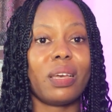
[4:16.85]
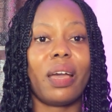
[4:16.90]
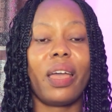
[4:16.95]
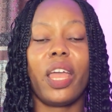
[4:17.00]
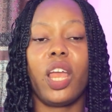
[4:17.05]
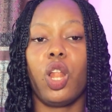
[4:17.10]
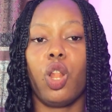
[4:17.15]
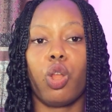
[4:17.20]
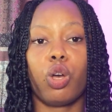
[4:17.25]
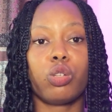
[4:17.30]
There
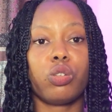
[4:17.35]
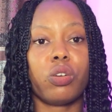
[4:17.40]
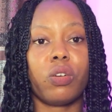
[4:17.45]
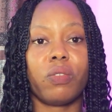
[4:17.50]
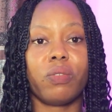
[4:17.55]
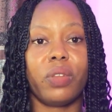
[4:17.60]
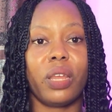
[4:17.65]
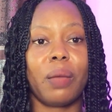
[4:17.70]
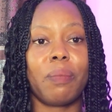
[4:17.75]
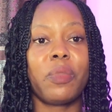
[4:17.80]
are a lot
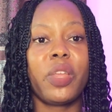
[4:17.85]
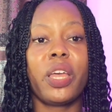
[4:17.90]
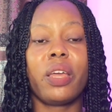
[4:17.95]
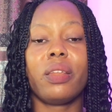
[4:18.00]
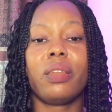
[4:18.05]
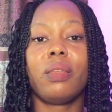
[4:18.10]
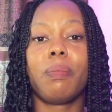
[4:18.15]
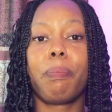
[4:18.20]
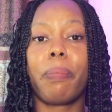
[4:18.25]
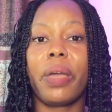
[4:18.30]
of them
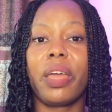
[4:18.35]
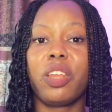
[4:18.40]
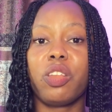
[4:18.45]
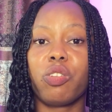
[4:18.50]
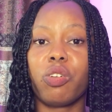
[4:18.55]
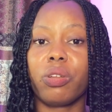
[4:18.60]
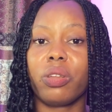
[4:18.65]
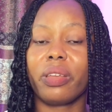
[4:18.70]
depending